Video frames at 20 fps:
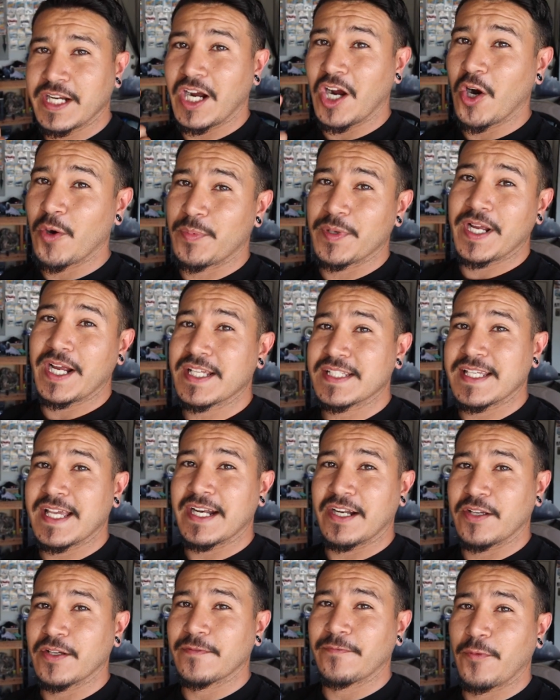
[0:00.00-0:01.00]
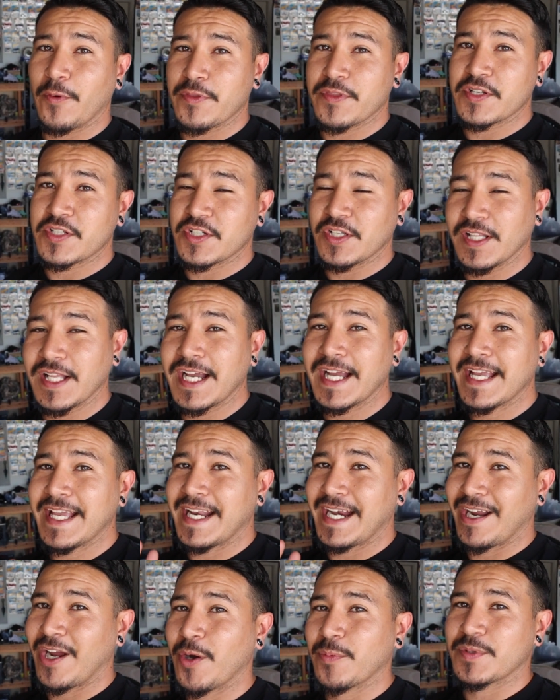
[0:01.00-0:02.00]
I hope you guys had a good 4th of July,
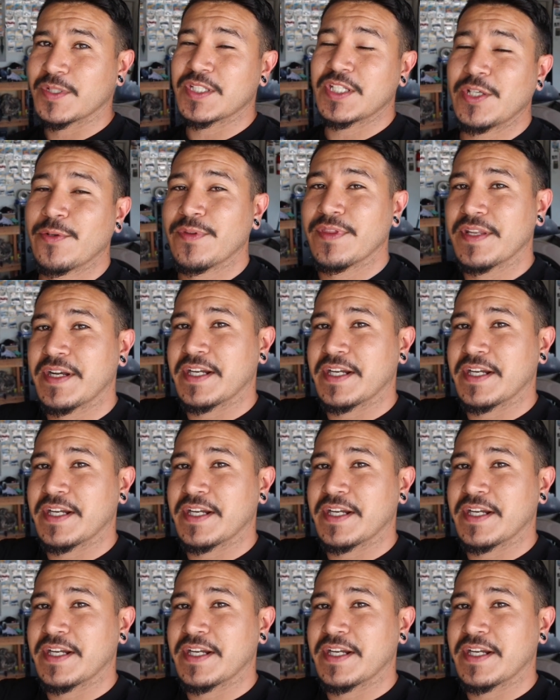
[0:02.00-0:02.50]
and I hope to see you in the